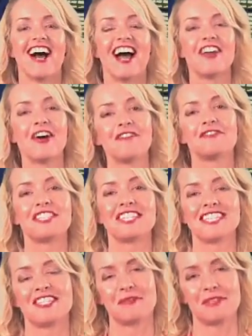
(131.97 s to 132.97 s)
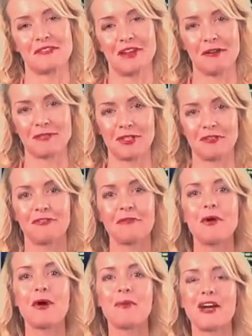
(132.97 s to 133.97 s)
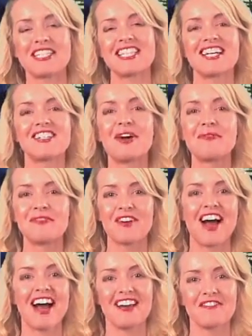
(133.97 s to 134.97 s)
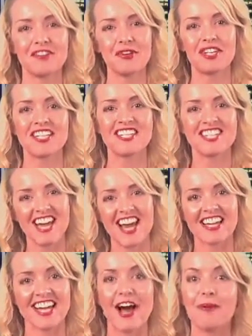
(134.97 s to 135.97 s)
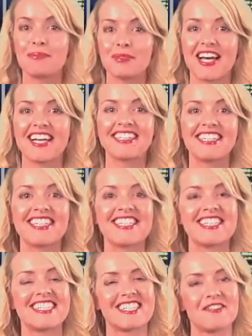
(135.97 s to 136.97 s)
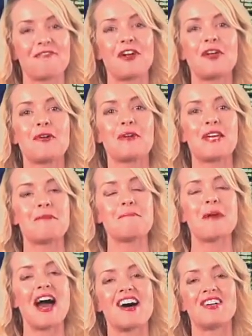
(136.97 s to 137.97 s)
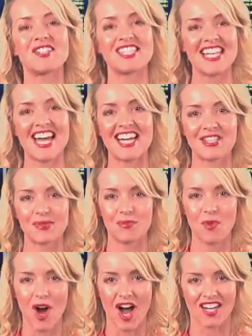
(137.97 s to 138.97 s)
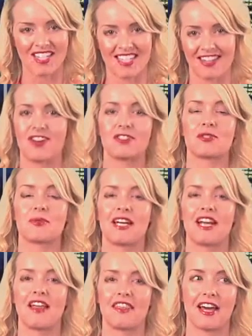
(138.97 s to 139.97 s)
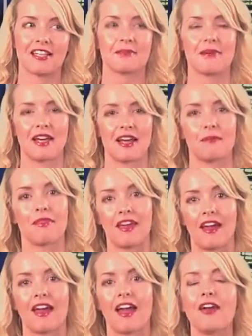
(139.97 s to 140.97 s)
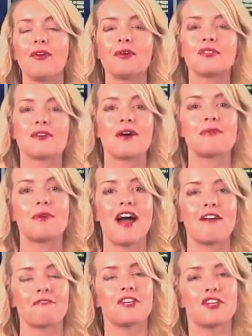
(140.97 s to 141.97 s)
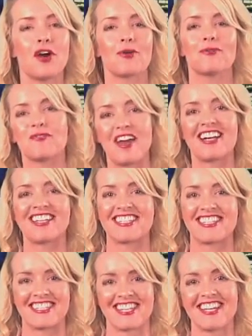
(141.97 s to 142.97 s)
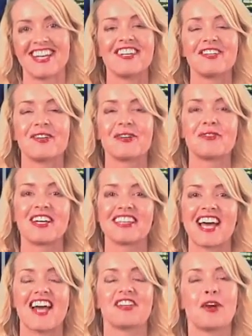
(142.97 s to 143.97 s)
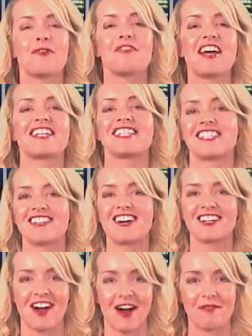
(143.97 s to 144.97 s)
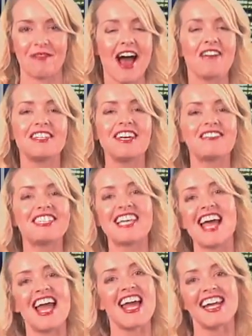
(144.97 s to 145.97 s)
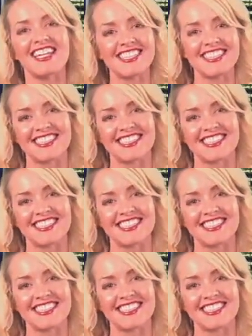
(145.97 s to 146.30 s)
And hopefully these tips have helped you. For more Westside Top 5, you can check our playlist. Follow me, Mel Says What, on Twitter. That's my name there. And also I write for Yo Venice. You can read that, yovenice.com. Have a lovely day.